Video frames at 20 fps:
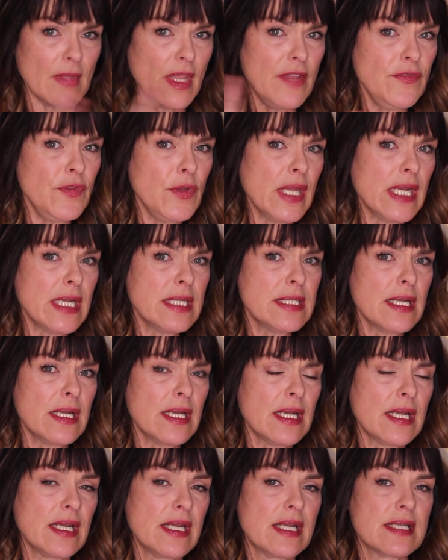if you get it done
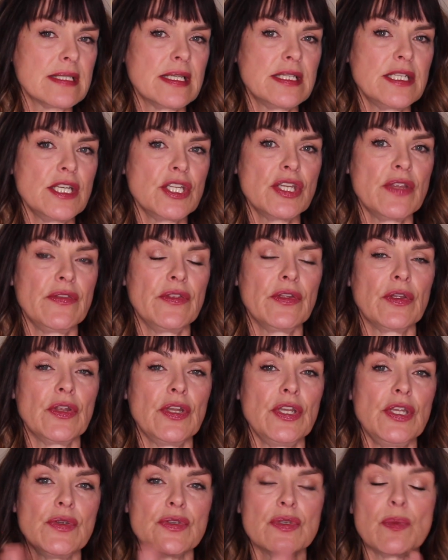at an esthetician, they're
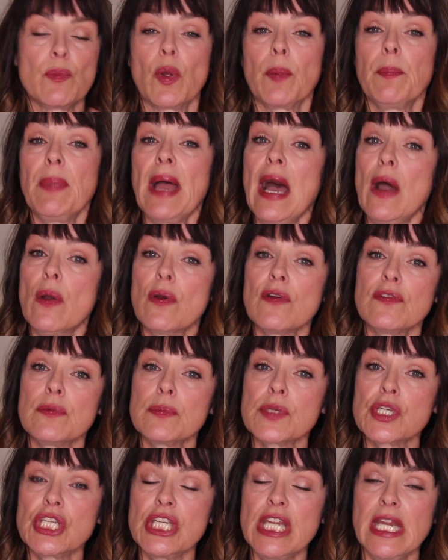going to use a more powerful
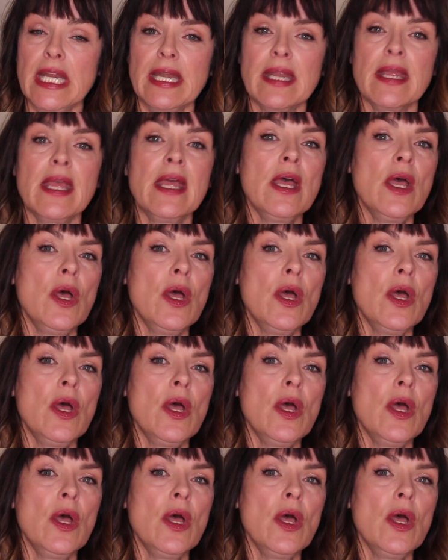machine,